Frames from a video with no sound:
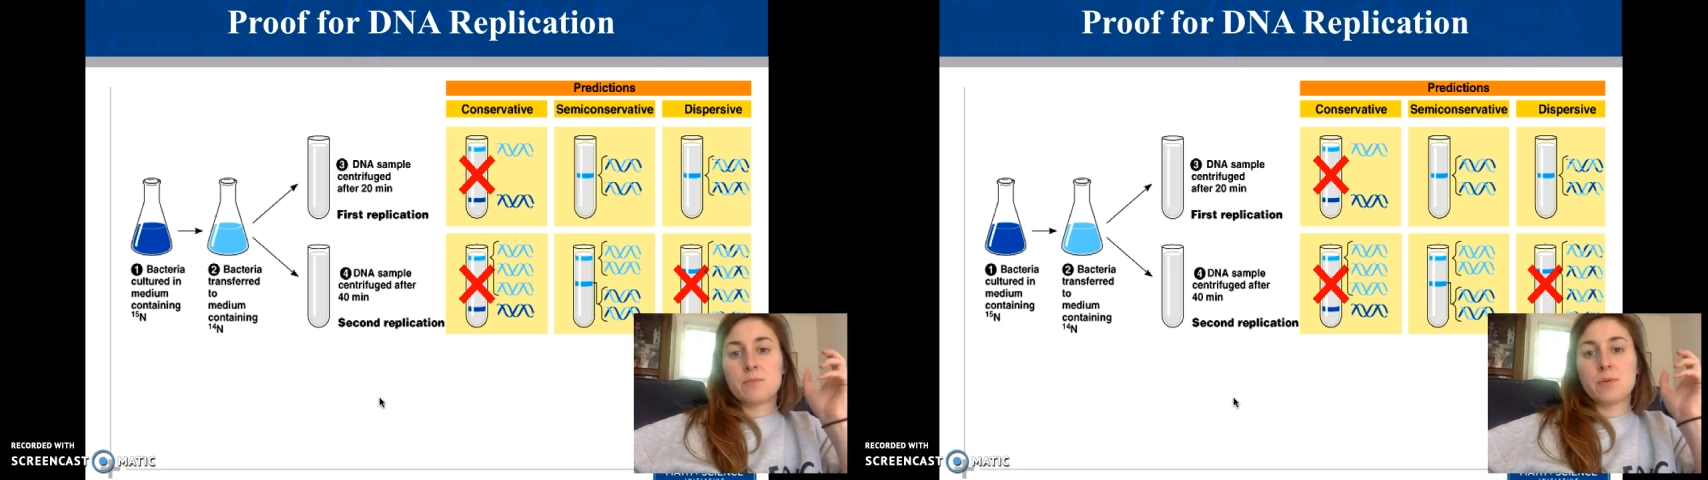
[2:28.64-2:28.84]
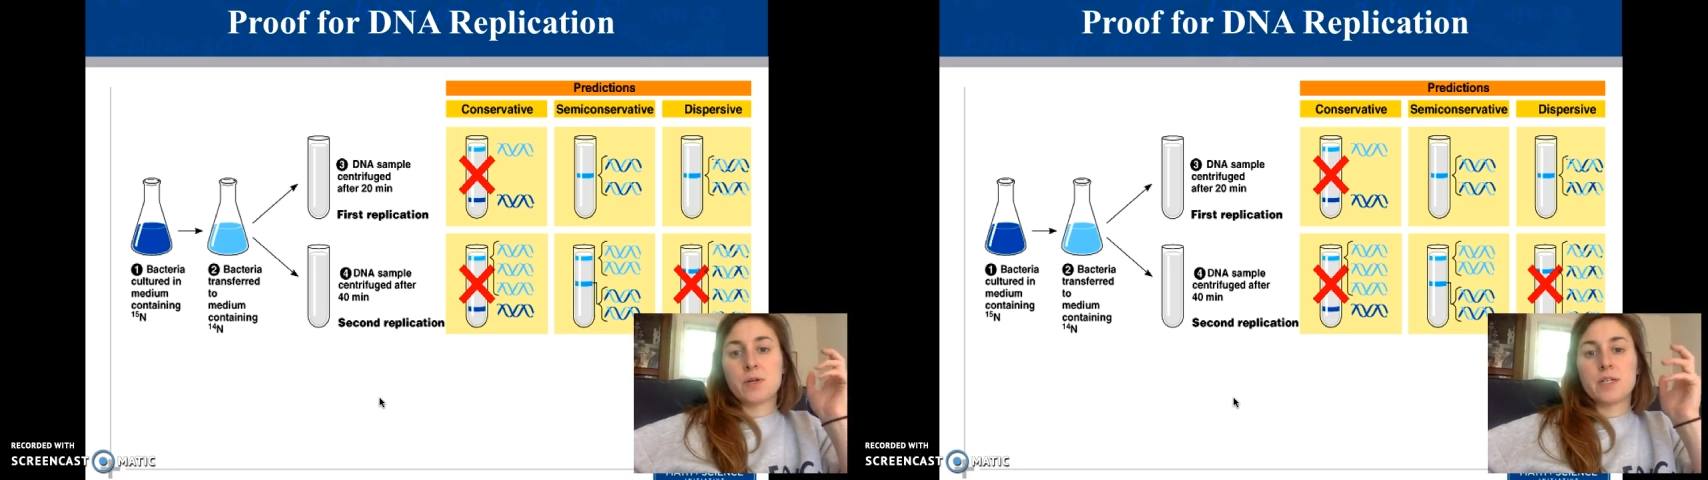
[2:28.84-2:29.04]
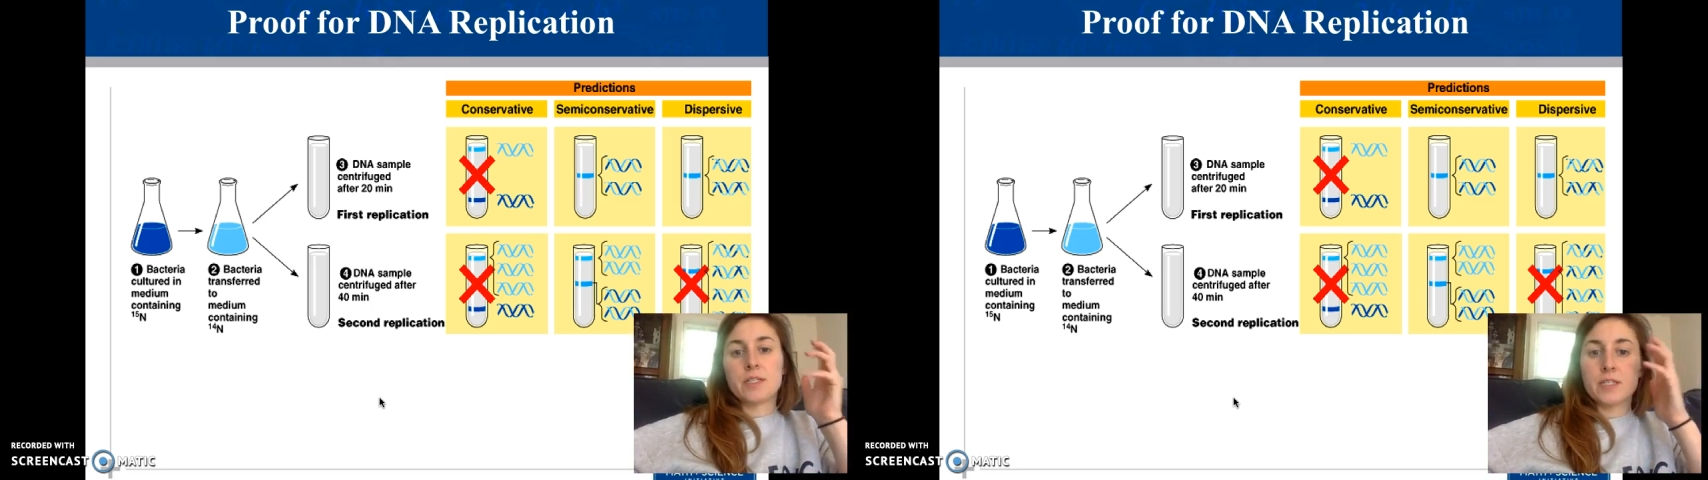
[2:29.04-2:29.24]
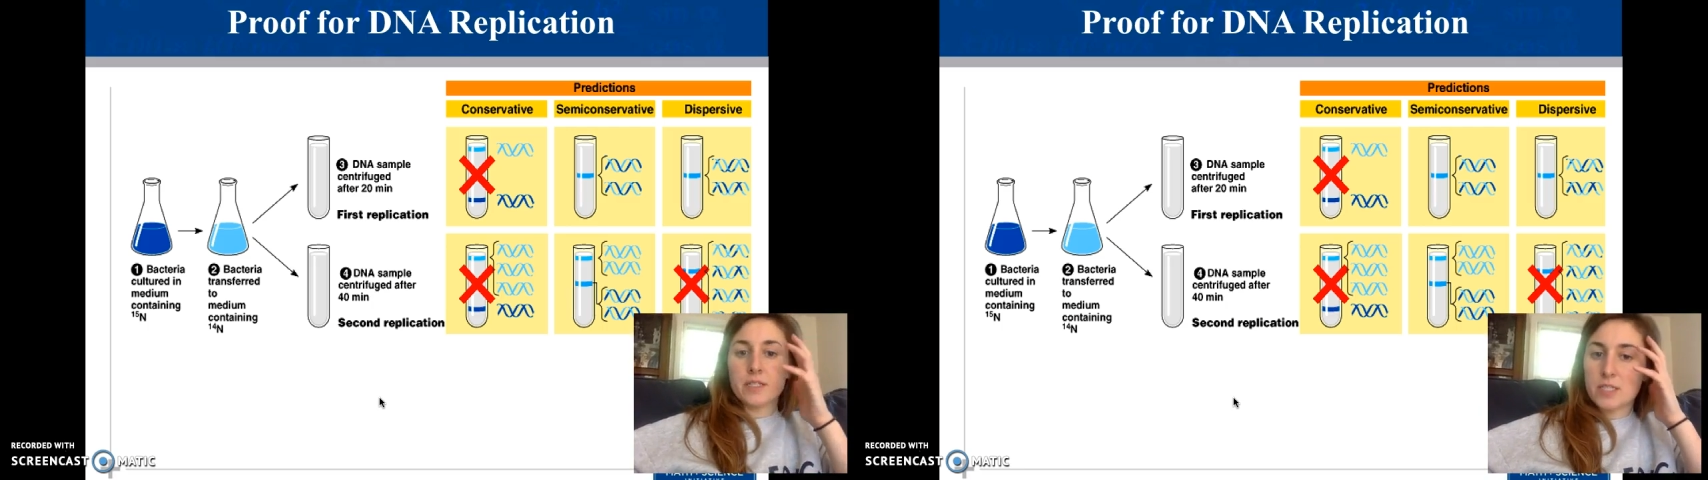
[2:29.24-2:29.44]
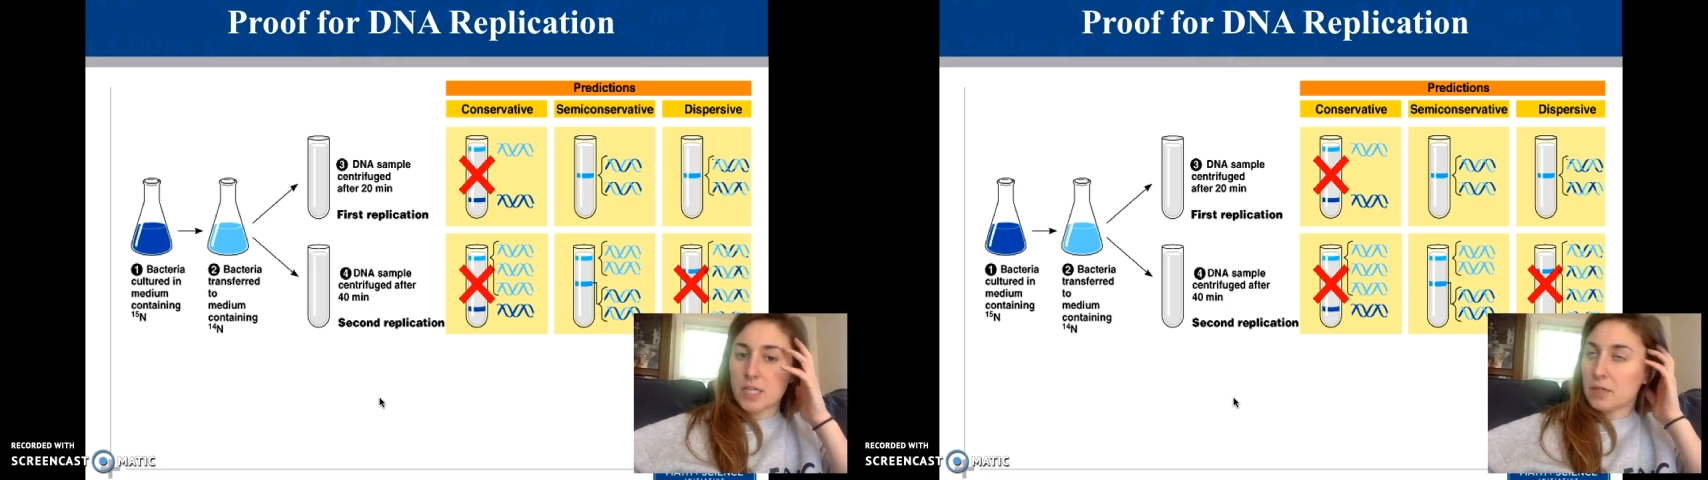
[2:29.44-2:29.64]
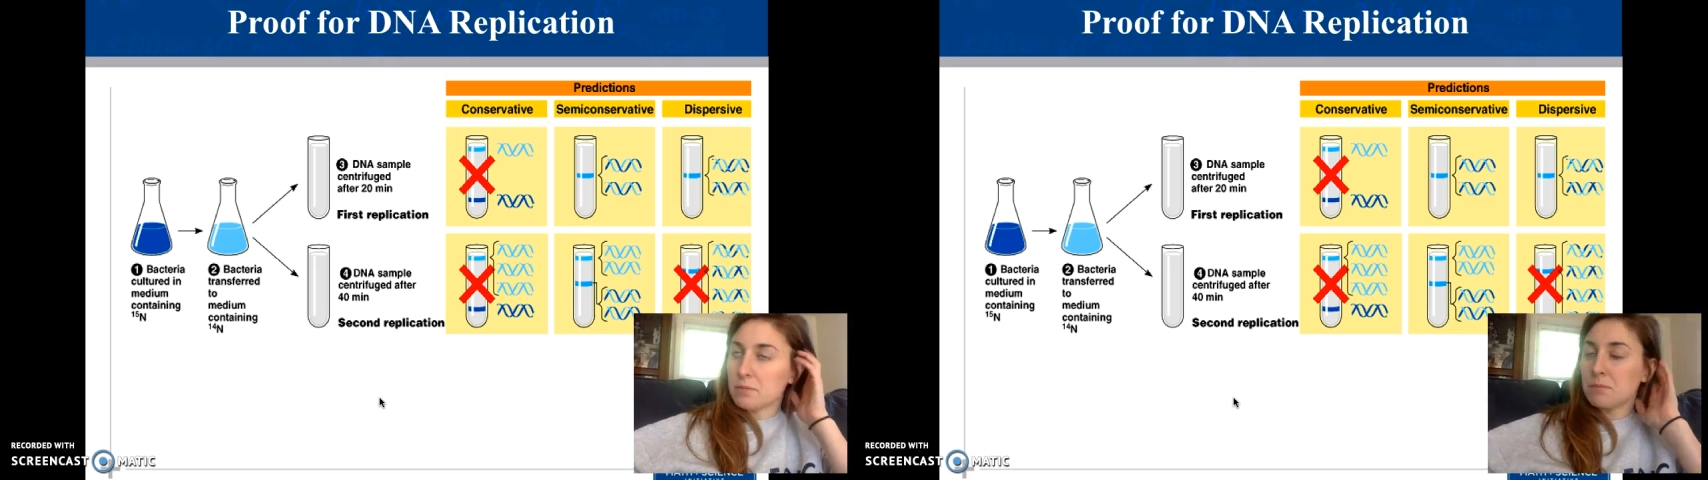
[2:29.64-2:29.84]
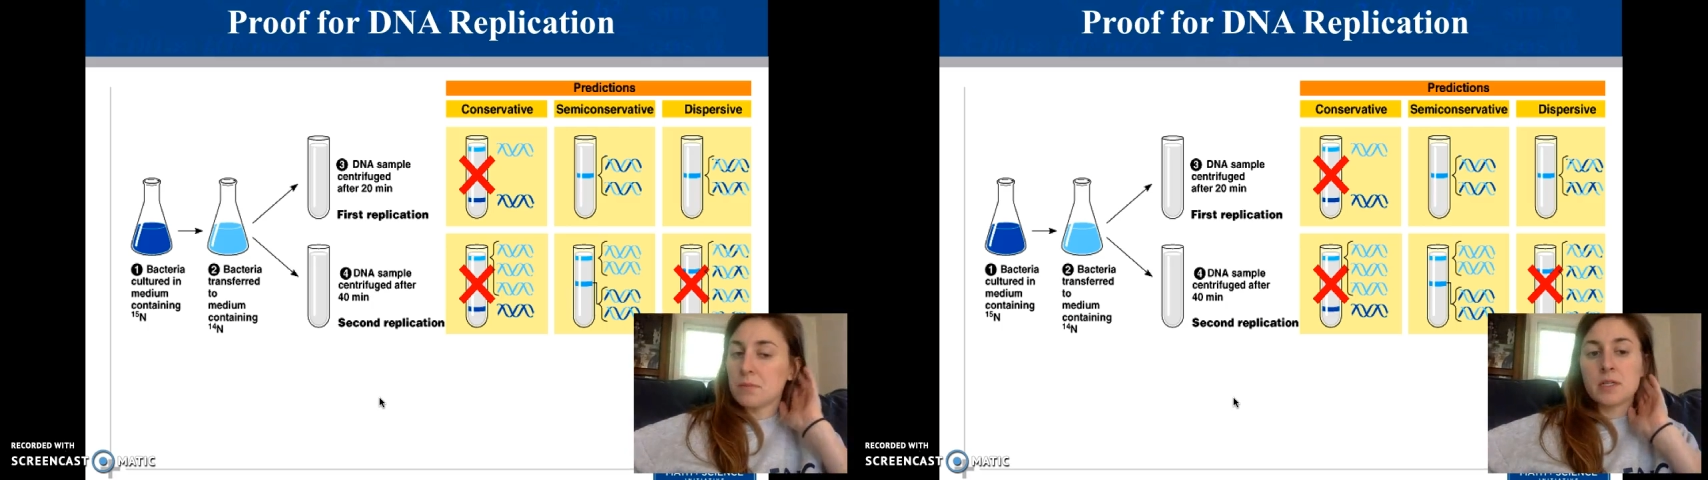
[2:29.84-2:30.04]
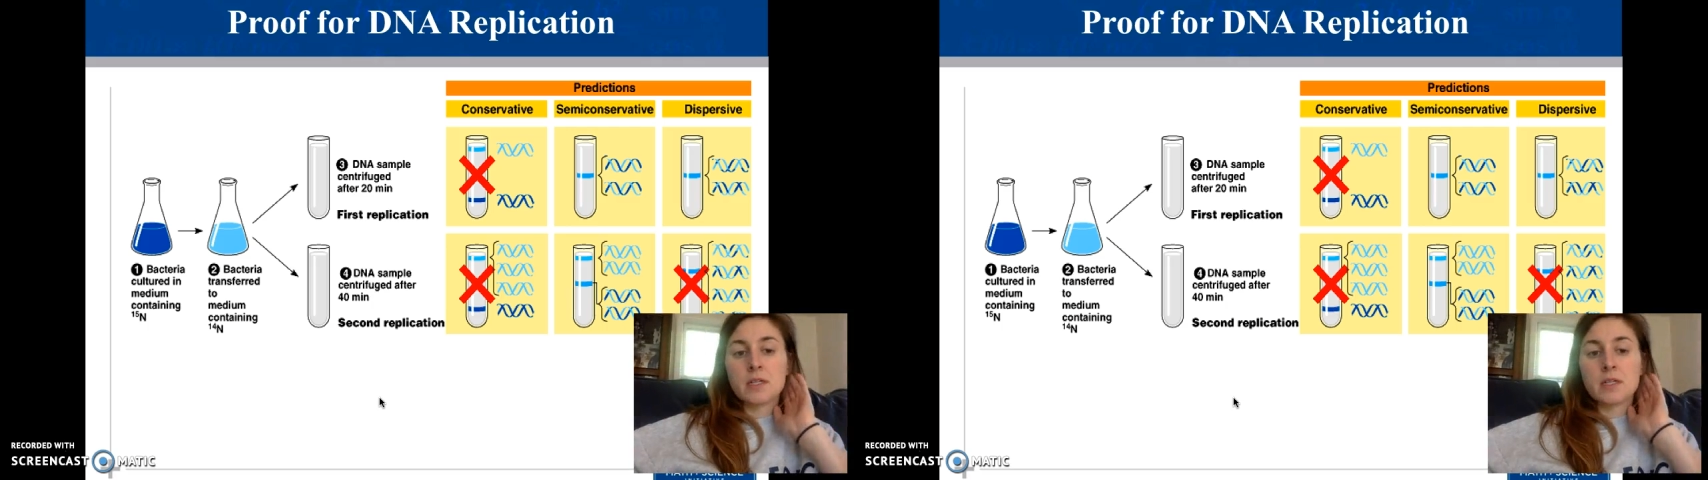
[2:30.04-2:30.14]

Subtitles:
put some